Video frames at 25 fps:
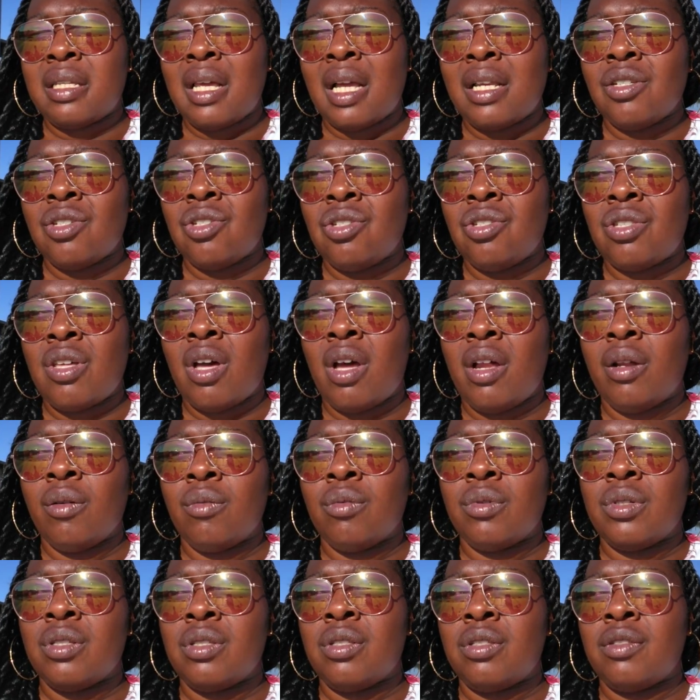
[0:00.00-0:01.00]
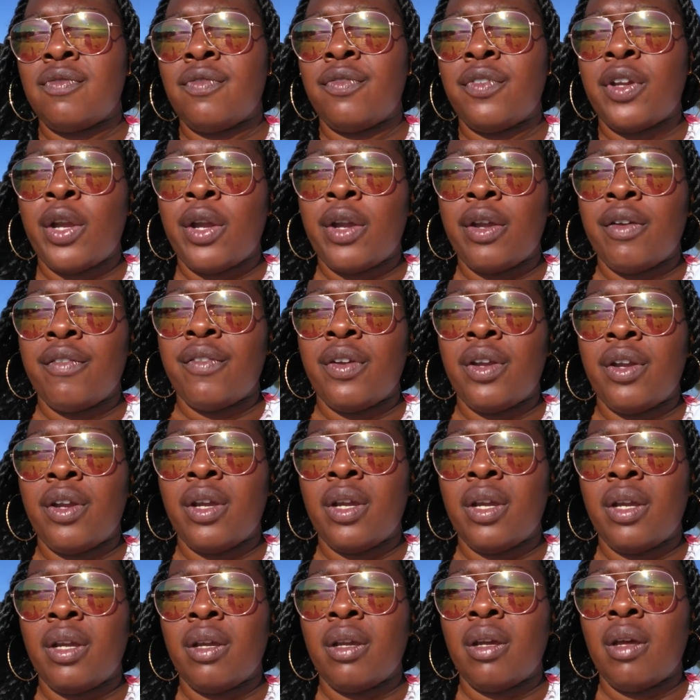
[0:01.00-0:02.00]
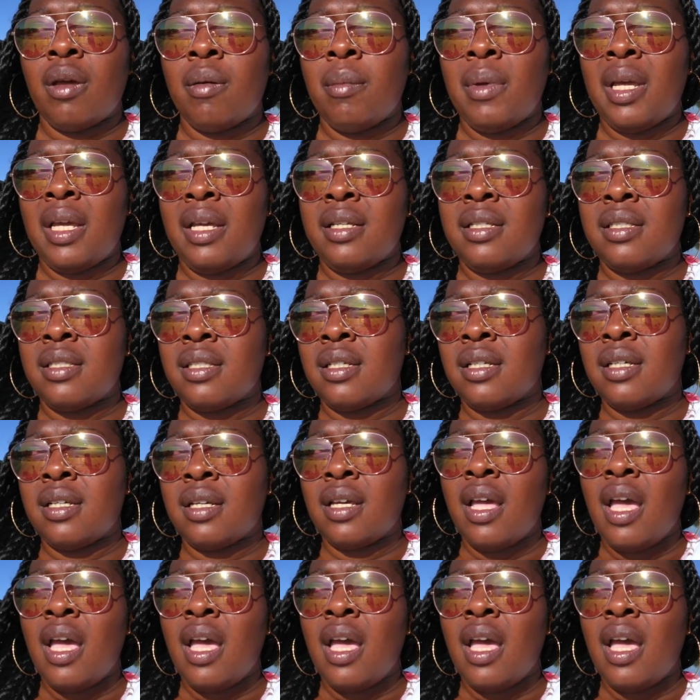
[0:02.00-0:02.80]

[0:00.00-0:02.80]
I just thought it was very, very amazing.